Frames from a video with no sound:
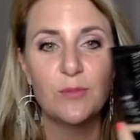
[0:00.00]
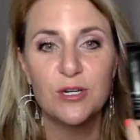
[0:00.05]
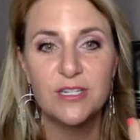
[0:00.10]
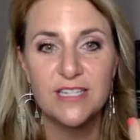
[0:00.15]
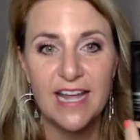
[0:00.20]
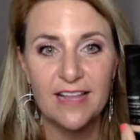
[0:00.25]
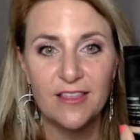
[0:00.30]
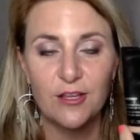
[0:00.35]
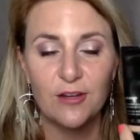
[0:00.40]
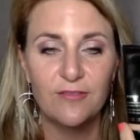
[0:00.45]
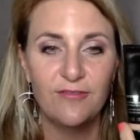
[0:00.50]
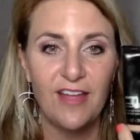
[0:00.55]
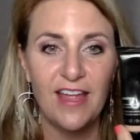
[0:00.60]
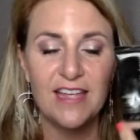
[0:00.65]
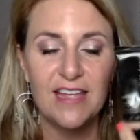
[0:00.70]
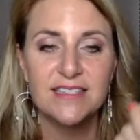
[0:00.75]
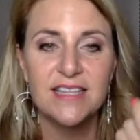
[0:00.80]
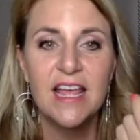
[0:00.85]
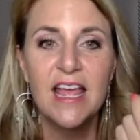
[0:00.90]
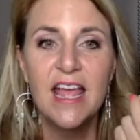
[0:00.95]
protect their
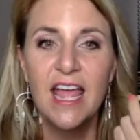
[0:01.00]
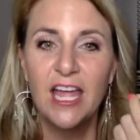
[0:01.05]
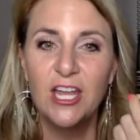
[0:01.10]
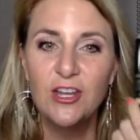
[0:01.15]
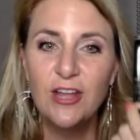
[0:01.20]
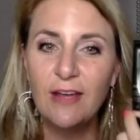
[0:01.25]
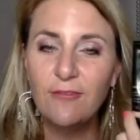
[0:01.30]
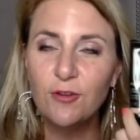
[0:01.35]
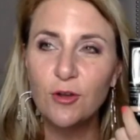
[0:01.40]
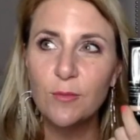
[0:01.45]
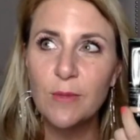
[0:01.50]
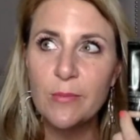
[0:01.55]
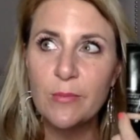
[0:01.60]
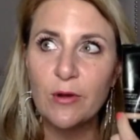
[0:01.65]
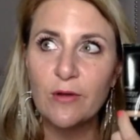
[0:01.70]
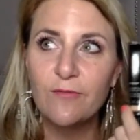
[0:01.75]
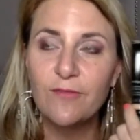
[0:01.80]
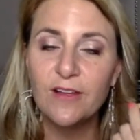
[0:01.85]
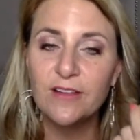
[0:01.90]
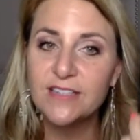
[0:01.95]
face. And you have to
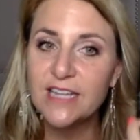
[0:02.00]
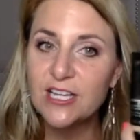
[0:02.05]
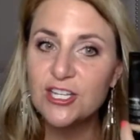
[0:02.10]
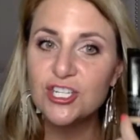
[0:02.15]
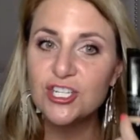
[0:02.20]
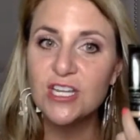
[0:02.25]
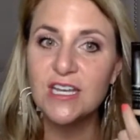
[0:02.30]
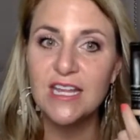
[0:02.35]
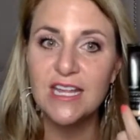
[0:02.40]
remember, foundation